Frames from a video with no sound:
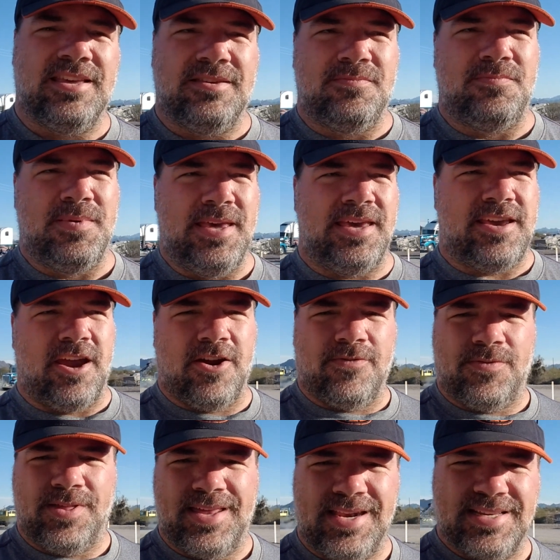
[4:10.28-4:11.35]
Be
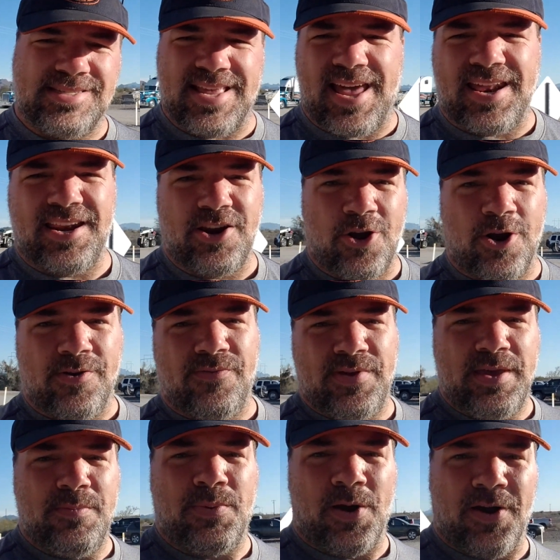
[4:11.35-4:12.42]
careful, it is not an
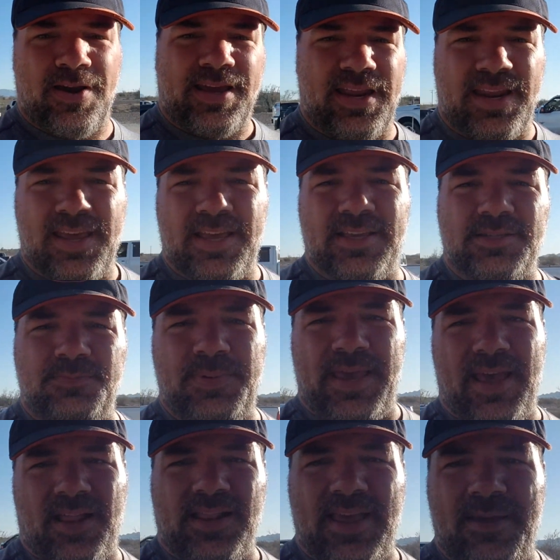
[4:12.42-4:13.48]
RV park, it is
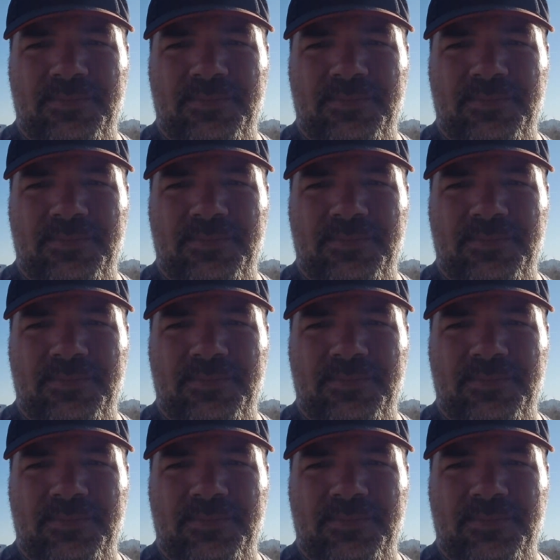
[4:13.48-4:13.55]
BLM